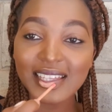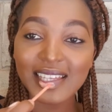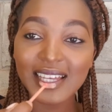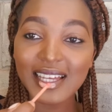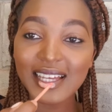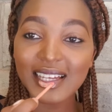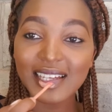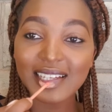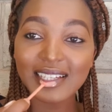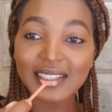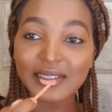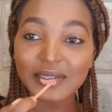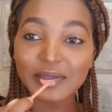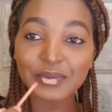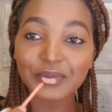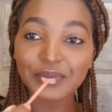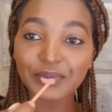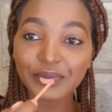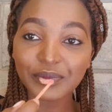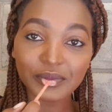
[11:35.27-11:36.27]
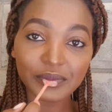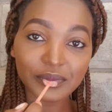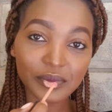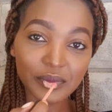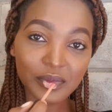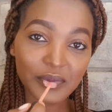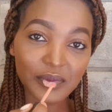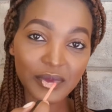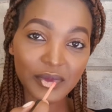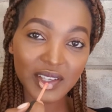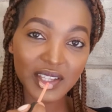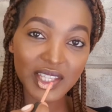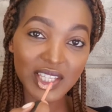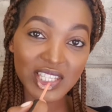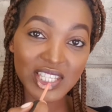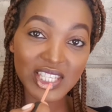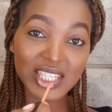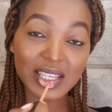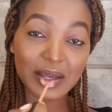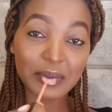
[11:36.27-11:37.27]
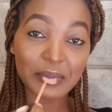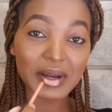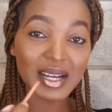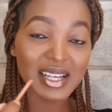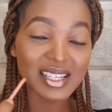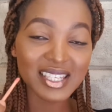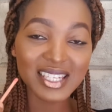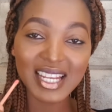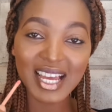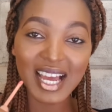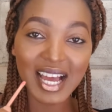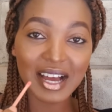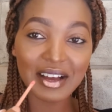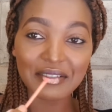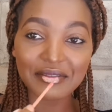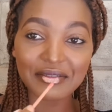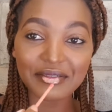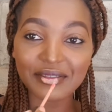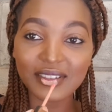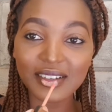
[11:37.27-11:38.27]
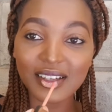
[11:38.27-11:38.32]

Yeah, this is a must-have.